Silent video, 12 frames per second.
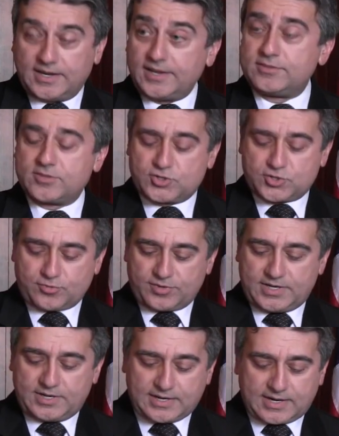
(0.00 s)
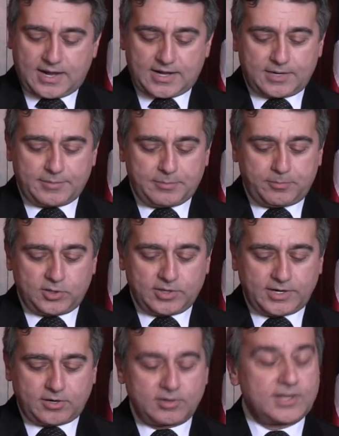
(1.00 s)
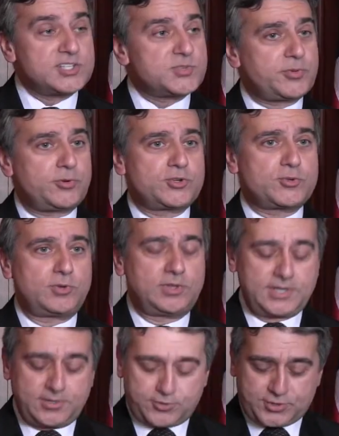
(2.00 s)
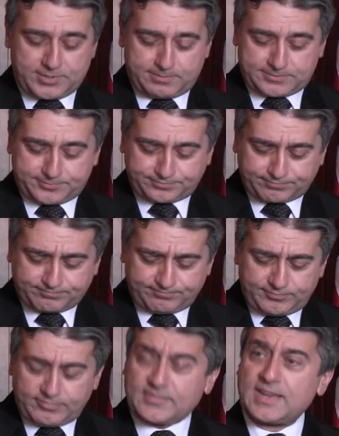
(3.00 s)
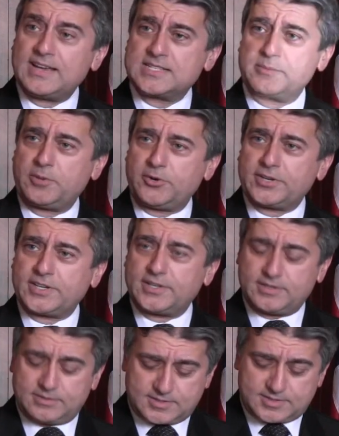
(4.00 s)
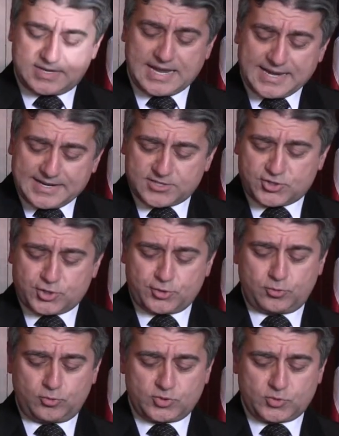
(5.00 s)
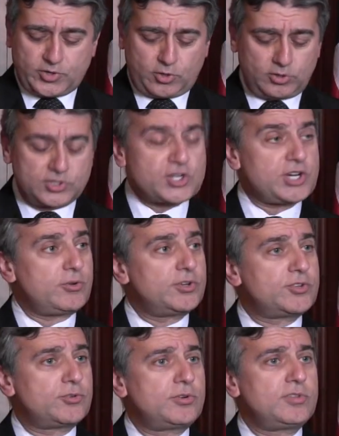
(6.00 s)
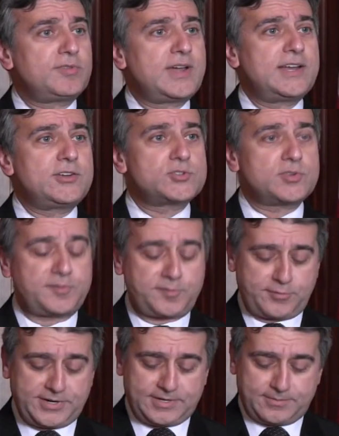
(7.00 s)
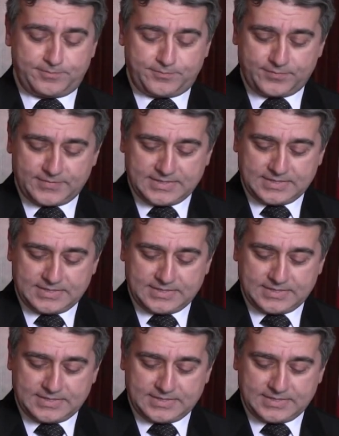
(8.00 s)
industry, economy, political, and spiritual leadership. As Americans and as Jews, we all share eternal values of freedom,